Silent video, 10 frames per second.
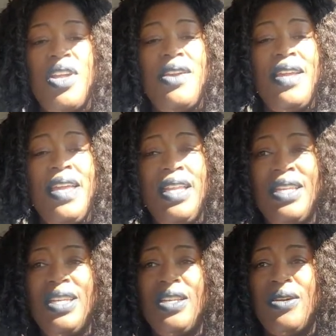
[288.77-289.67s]
When you're
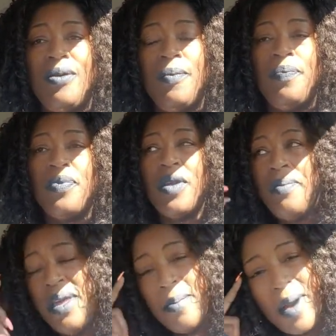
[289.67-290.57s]
eating dinner,
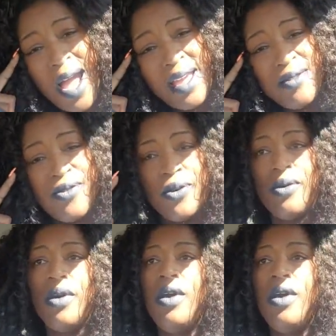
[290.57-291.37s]
be mindful.